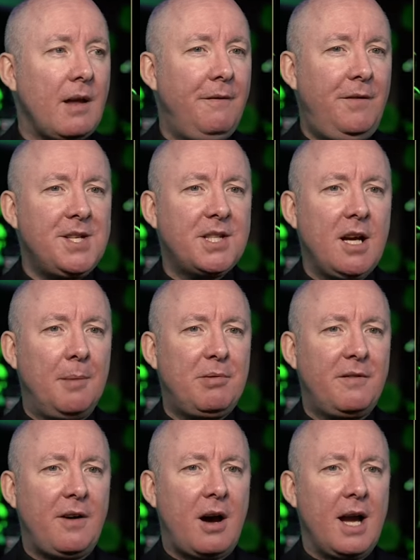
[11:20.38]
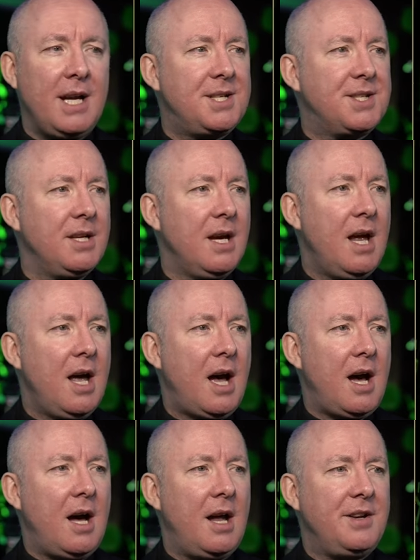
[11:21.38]
Fisker provides
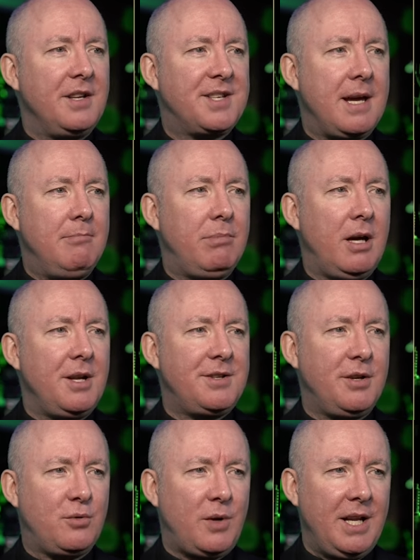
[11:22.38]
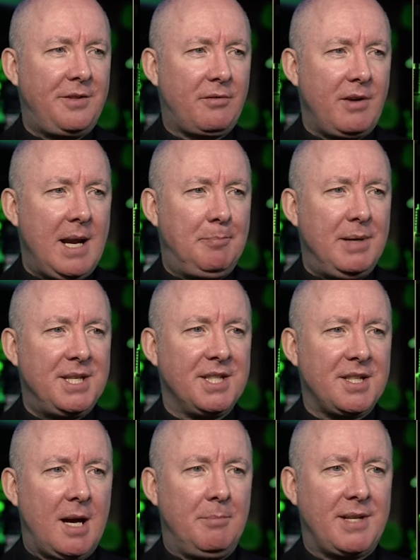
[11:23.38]
December 2023
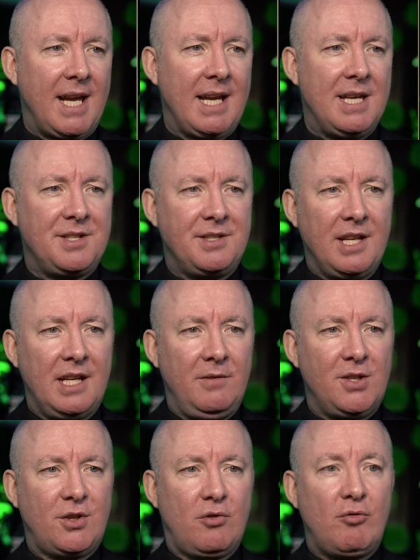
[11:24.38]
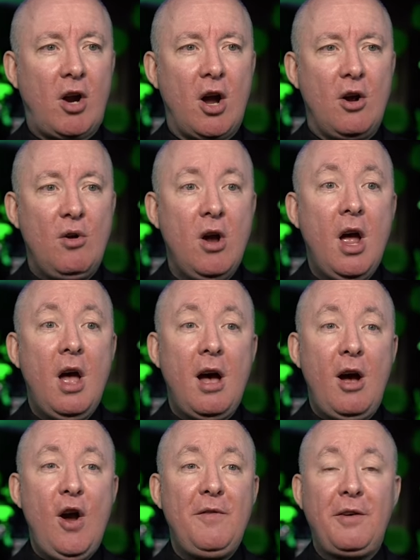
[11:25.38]
business update as it delivers grow
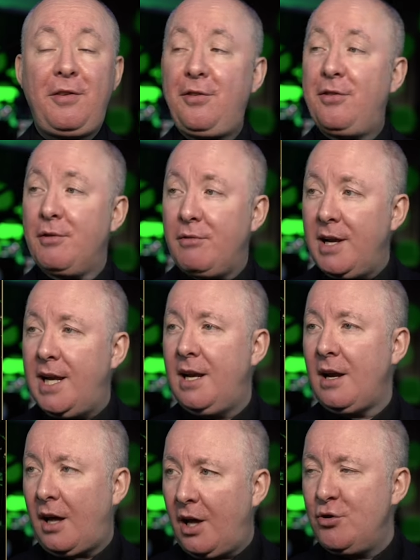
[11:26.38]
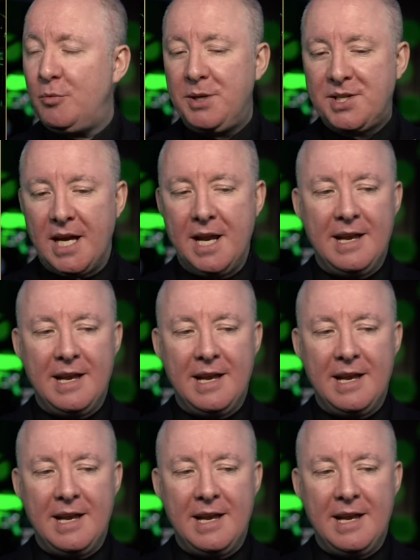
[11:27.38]
over 300%.